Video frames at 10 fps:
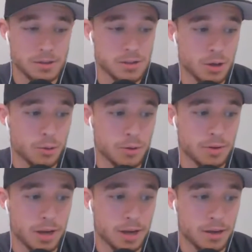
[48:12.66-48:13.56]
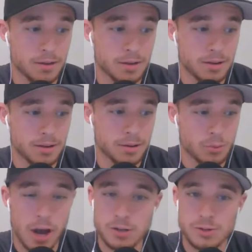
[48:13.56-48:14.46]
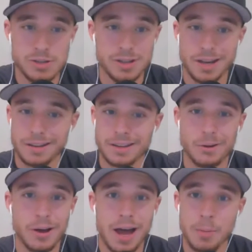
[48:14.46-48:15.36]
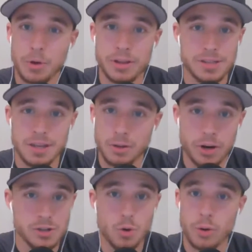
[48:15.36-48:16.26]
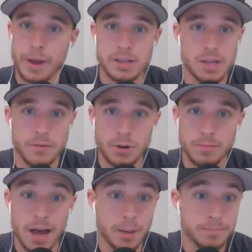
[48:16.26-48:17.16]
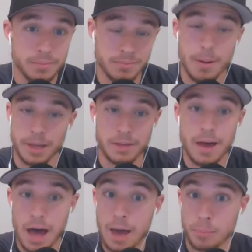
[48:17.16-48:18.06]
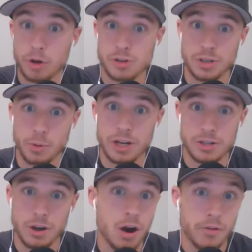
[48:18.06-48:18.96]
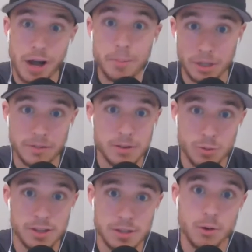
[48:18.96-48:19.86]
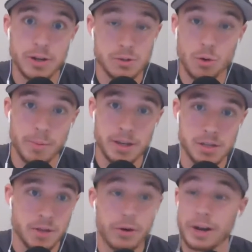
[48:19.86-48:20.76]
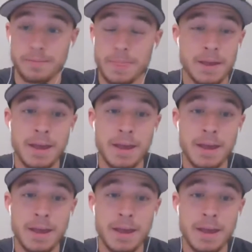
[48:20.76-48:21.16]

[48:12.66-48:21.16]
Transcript: And so Rodgers is like, you know what? I'm one of the 10 greatest quarterbacks ever. I mean, I personally, Bryson Carver, I believe he's one of the 10 greatest quarterbacks ever.